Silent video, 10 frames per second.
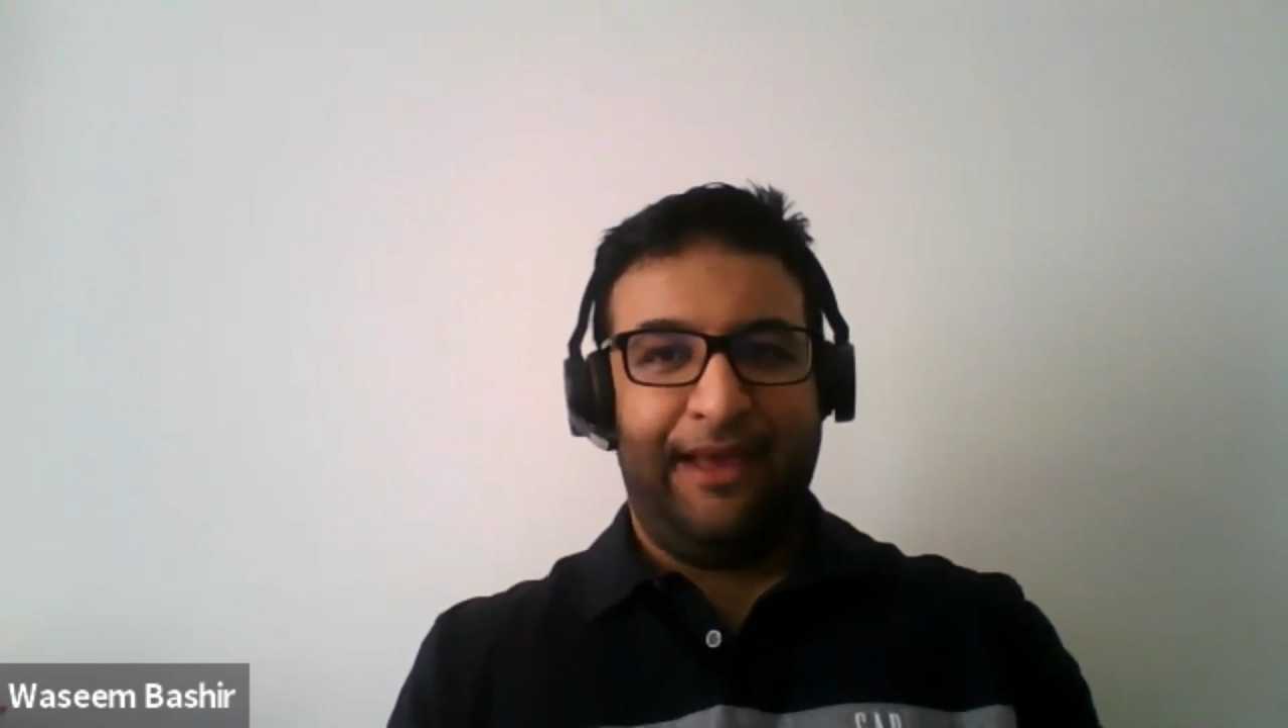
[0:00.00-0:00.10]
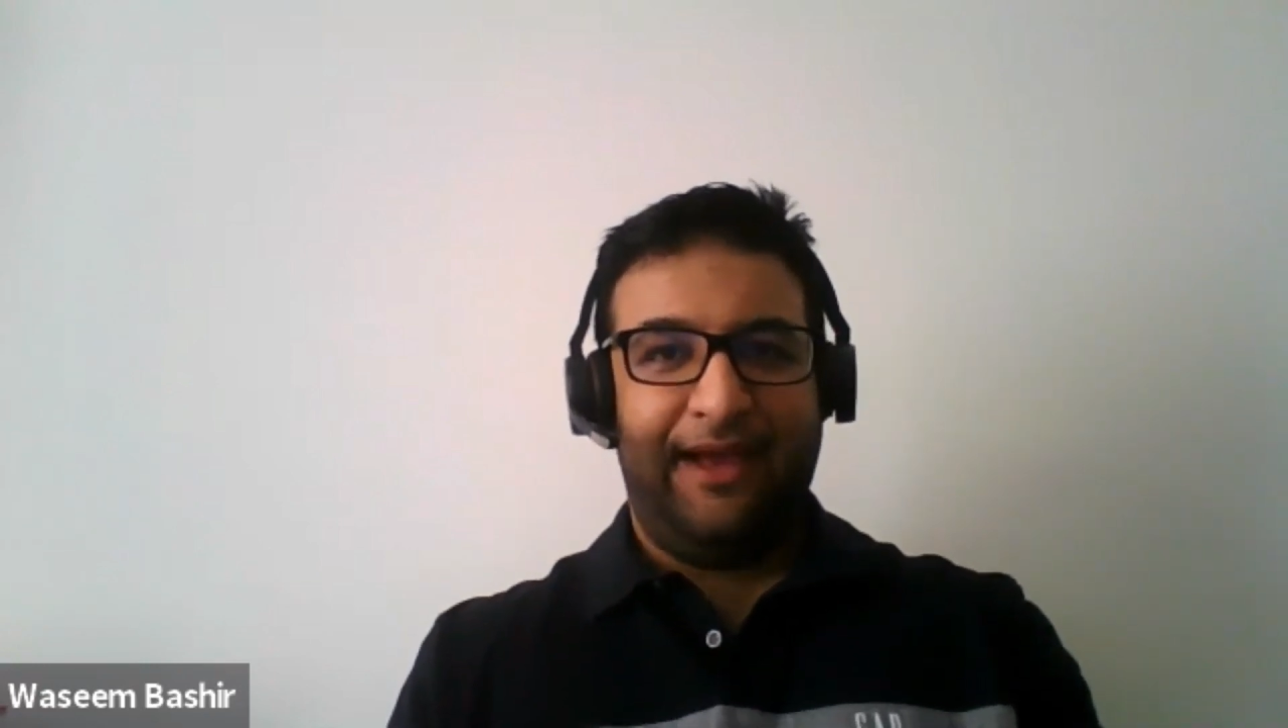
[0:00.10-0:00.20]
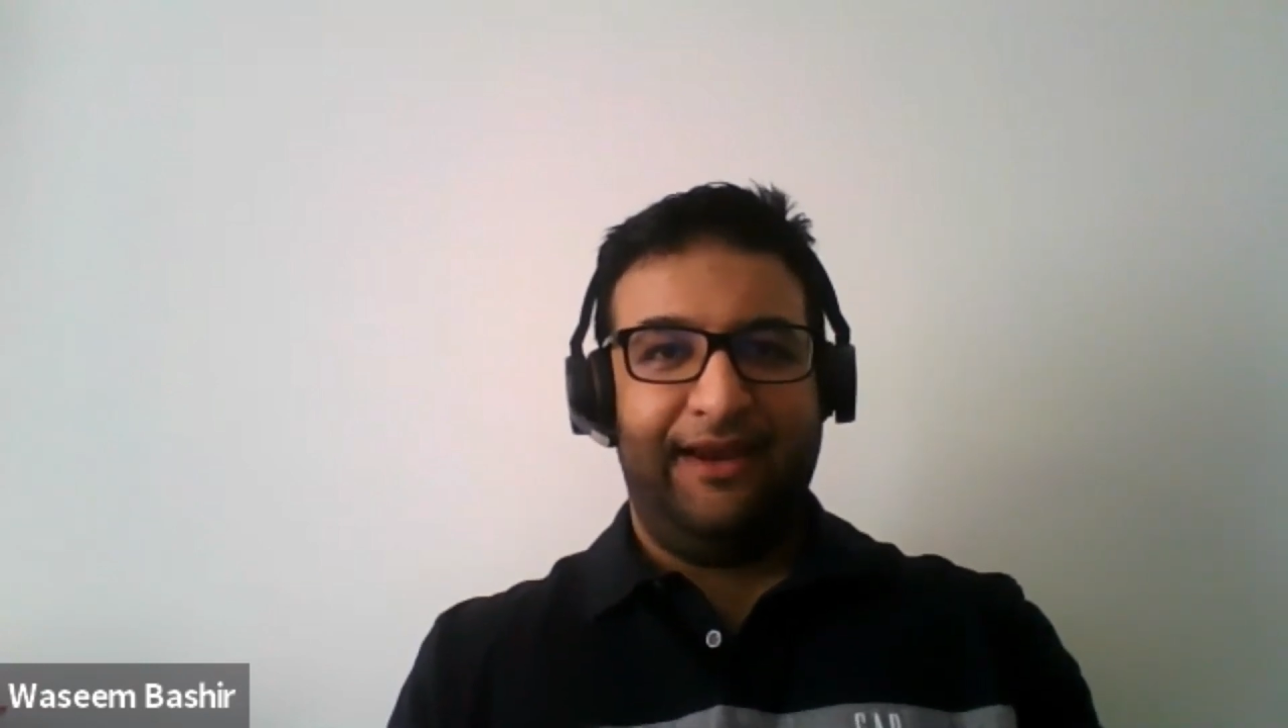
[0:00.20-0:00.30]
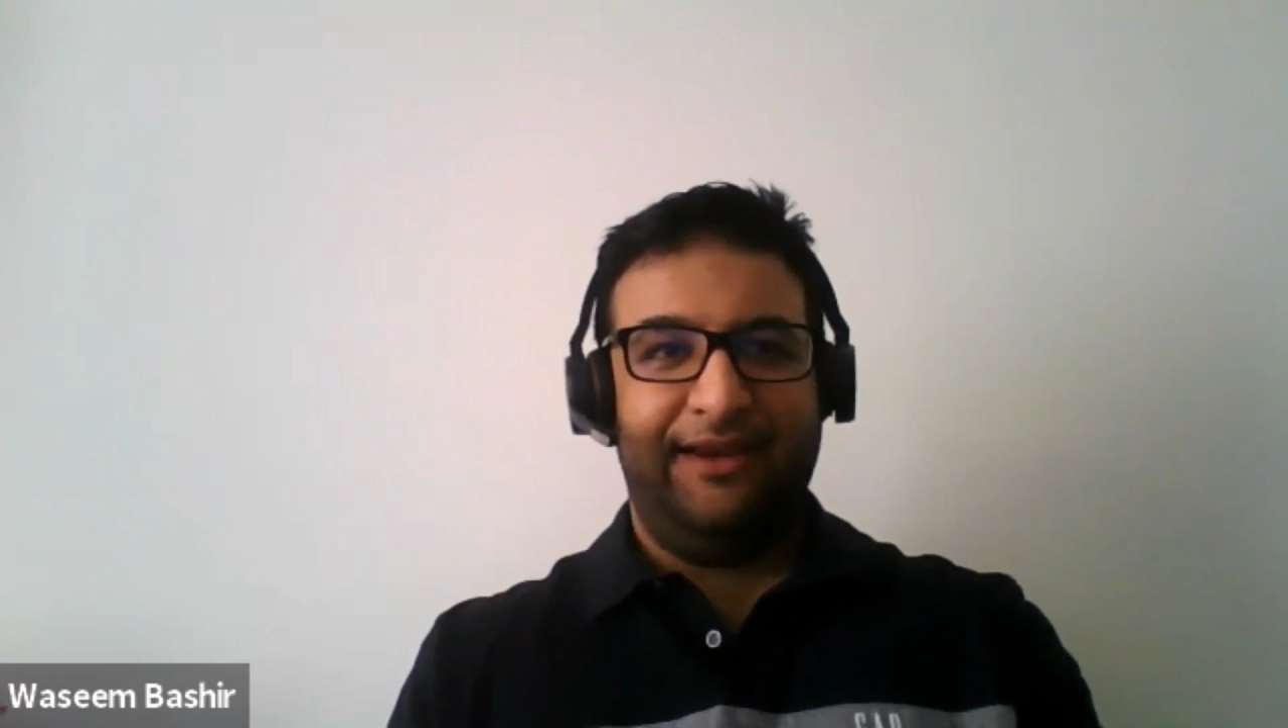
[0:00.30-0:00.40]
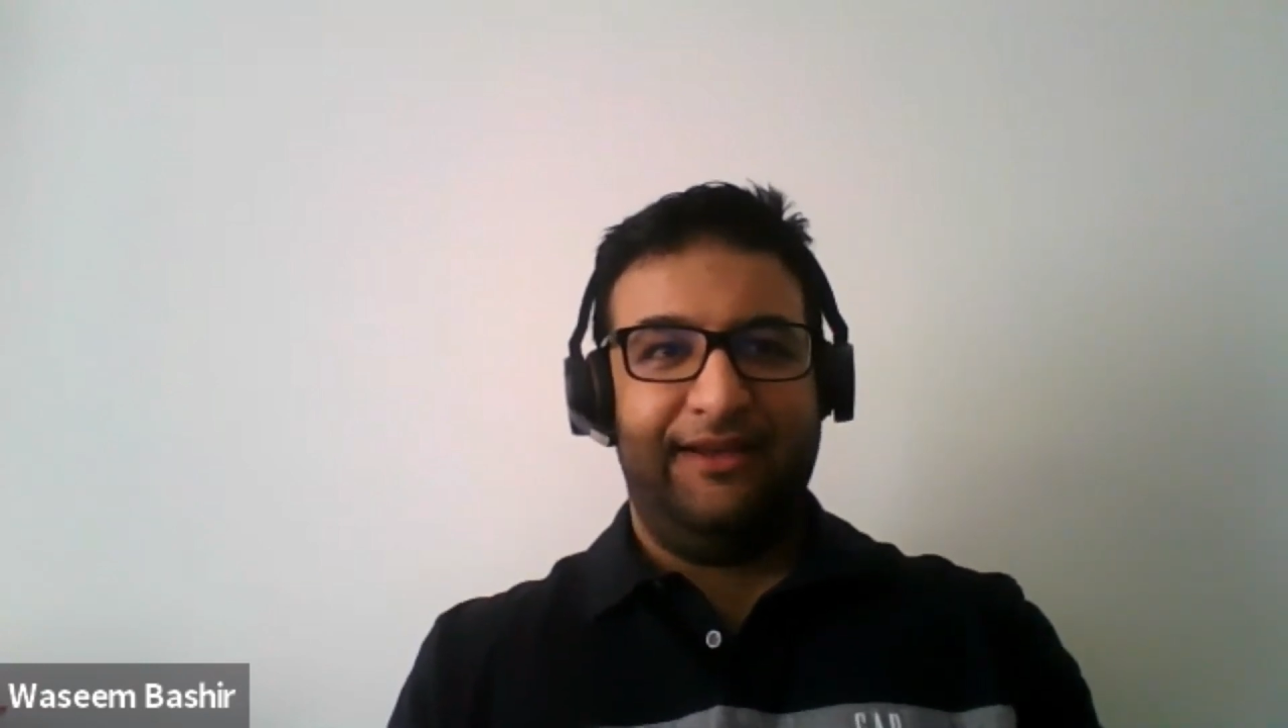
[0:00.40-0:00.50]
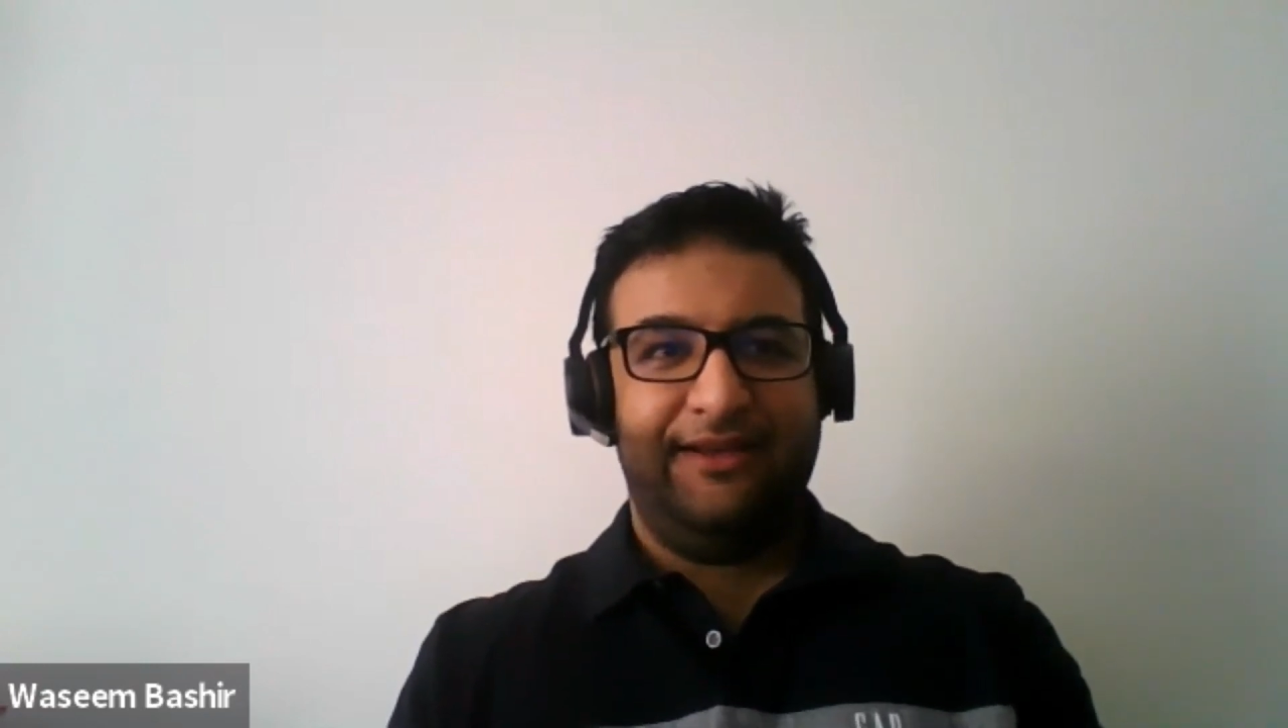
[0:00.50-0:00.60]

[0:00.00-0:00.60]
And